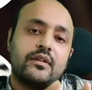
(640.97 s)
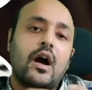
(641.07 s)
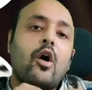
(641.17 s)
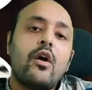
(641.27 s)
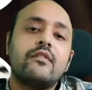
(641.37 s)

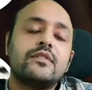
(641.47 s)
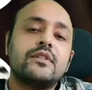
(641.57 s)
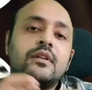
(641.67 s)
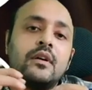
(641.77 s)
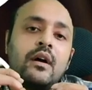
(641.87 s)

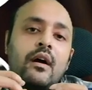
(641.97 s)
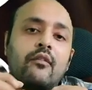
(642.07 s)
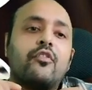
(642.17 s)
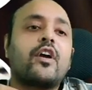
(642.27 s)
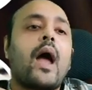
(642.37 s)
However,
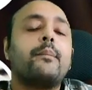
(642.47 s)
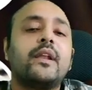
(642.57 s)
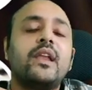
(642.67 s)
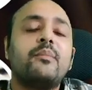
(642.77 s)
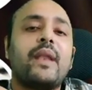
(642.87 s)

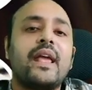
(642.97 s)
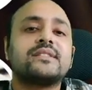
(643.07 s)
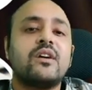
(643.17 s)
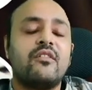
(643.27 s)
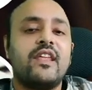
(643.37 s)
vocabulary
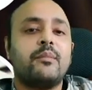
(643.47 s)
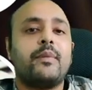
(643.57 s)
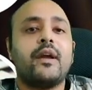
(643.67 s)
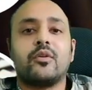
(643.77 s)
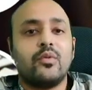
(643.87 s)
plays a very
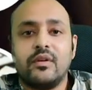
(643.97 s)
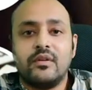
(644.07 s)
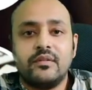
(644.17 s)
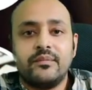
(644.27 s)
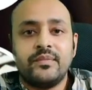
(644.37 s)
big role.
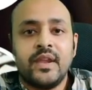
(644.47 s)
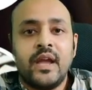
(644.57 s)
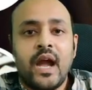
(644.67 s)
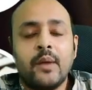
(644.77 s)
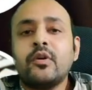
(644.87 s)

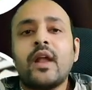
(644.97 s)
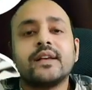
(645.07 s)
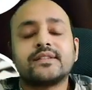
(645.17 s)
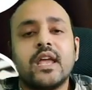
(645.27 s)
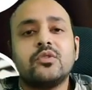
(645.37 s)
I'm not
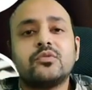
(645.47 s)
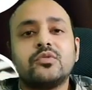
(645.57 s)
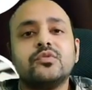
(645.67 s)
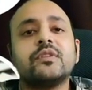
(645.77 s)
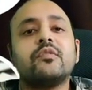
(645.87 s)
asking you to
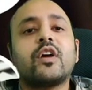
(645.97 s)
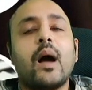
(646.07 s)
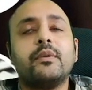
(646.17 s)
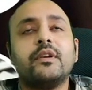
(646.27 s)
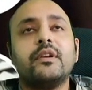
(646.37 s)
use a
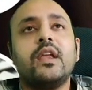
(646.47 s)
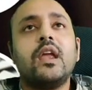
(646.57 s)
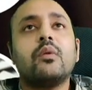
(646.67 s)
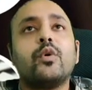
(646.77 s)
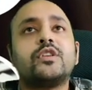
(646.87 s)

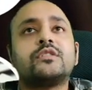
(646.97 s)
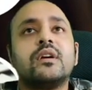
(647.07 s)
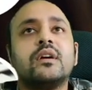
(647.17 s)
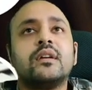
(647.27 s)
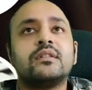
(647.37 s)
vocabulary which
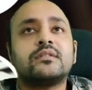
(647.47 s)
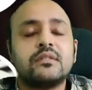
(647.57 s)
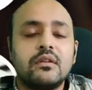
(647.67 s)
is,